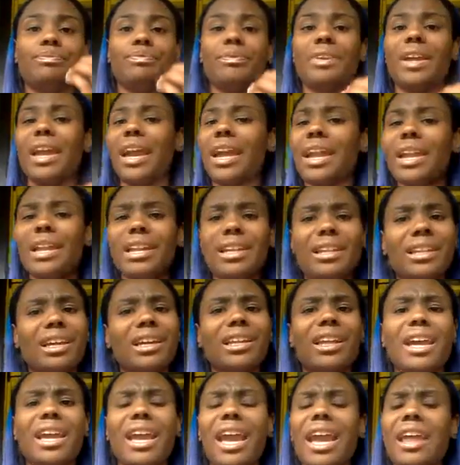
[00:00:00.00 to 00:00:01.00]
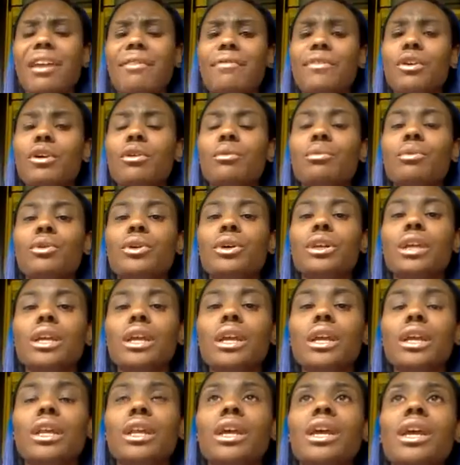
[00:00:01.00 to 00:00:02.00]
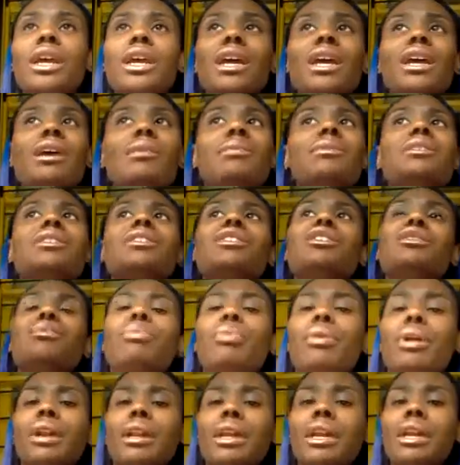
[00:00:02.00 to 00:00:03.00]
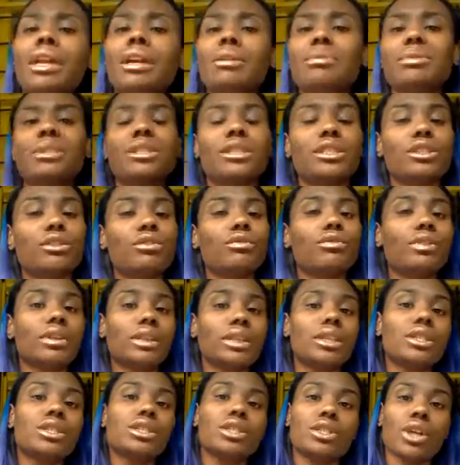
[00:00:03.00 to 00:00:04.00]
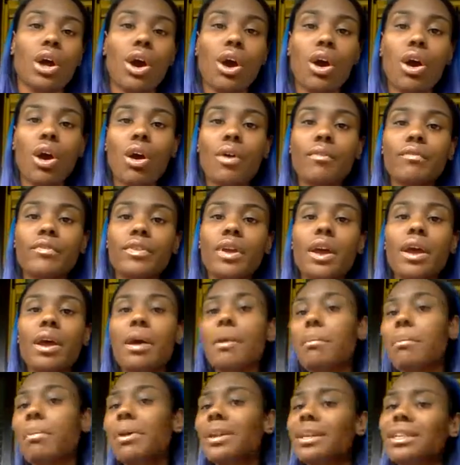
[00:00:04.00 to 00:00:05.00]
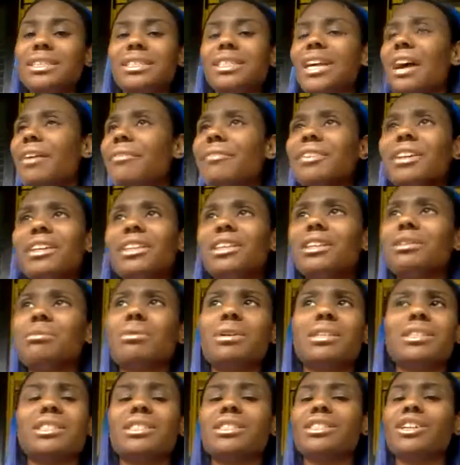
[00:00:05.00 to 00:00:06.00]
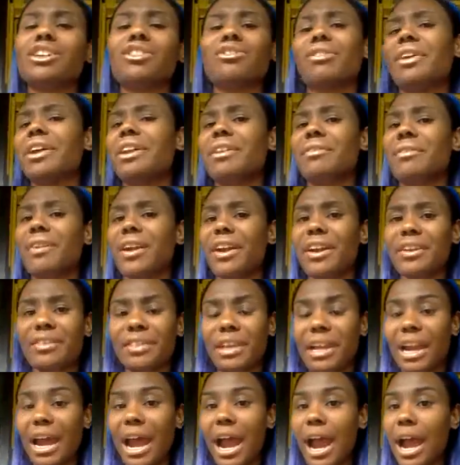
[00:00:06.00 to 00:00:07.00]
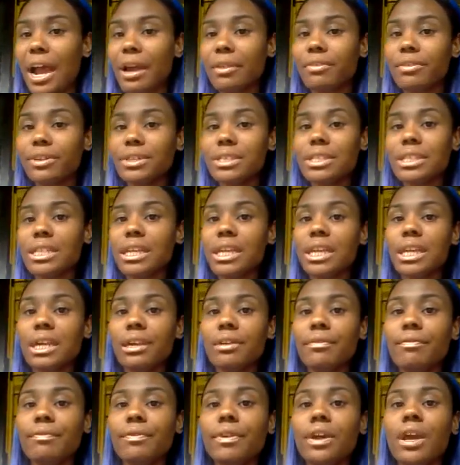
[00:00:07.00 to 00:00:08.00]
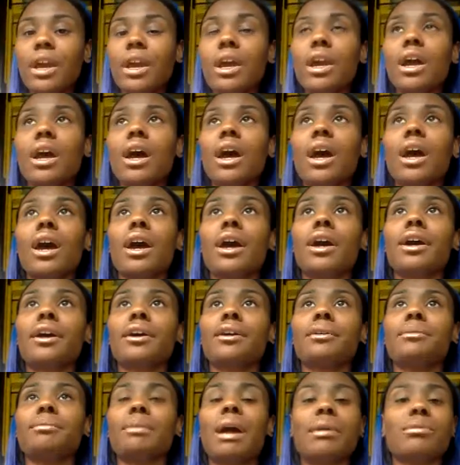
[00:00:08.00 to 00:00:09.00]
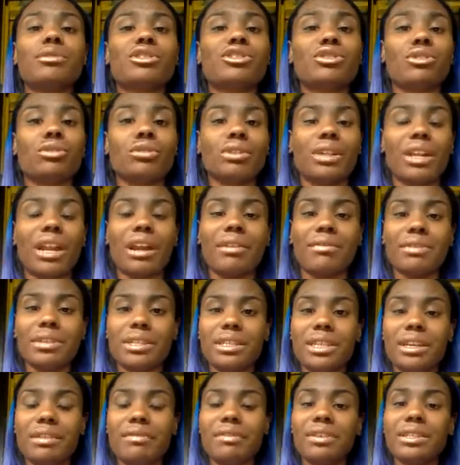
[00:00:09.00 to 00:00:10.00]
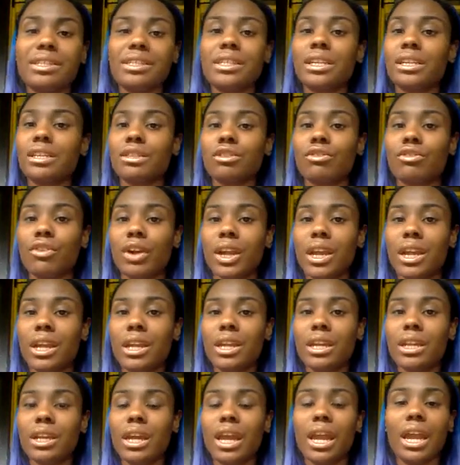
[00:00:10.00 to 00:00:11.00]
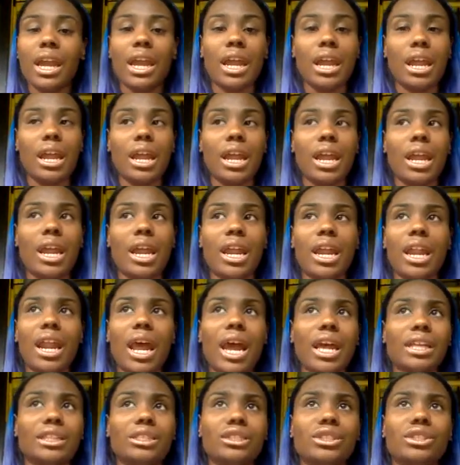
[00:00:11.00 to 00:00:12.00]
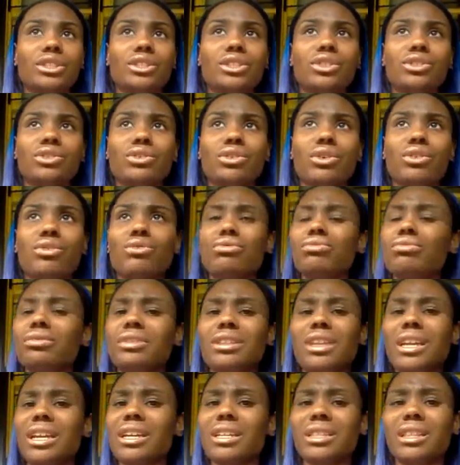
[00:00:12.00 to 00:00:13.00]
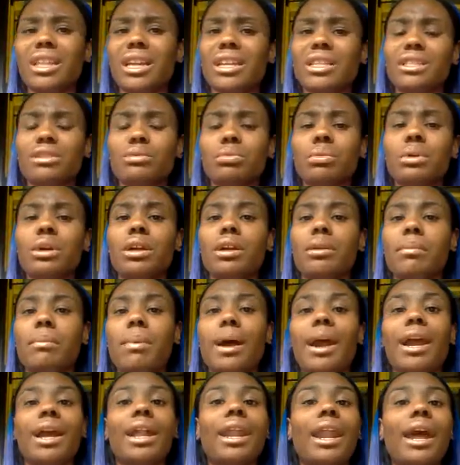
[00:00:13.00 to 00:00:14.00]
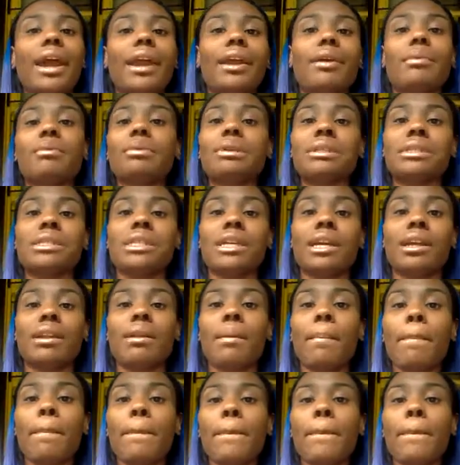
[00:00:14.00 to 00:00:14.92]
it looked like it had a film on it. It was still pretty. It was still really soft, but it definitely wasn't the grade of hair that I received. I was told that I received a 6th grade, and I don't think that's what my client was sent.